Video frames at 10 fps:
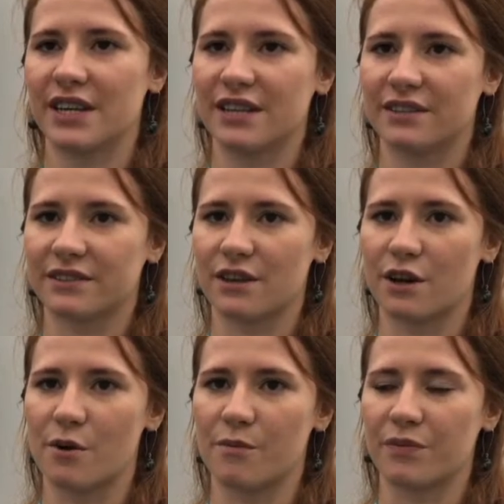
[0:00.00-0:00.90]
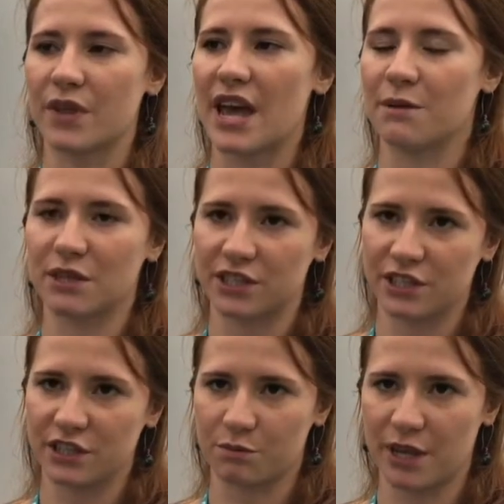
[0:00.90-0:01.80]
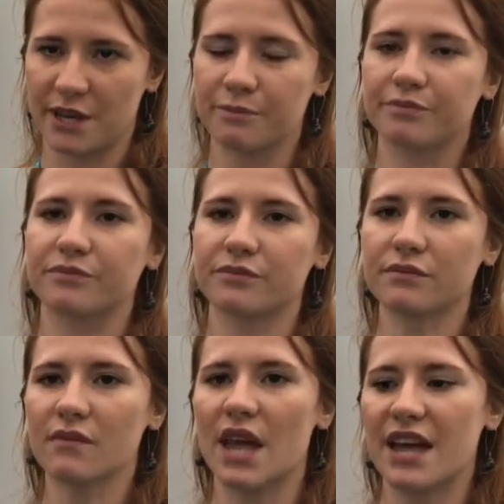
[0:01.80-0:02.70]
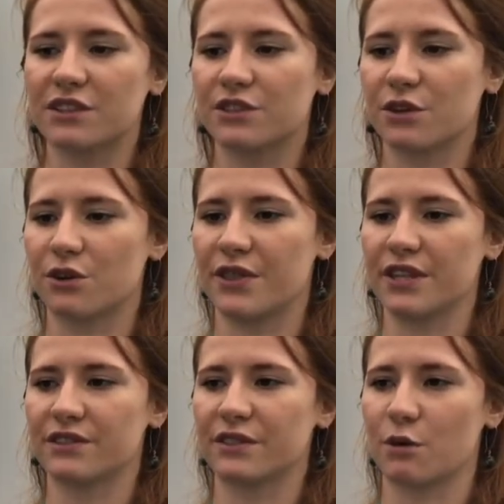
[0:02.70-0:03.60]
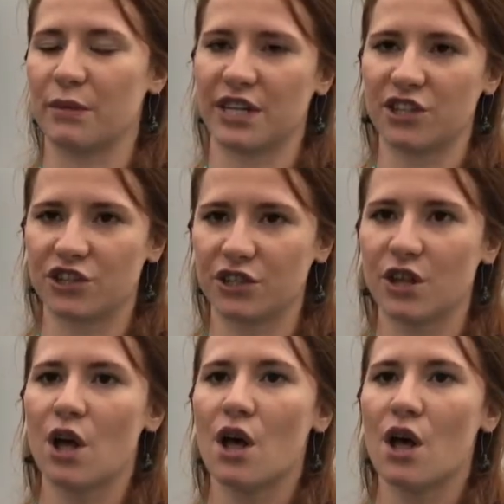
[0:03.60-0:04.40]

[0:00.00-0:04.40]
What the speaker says: his head-mounted display. And so this combination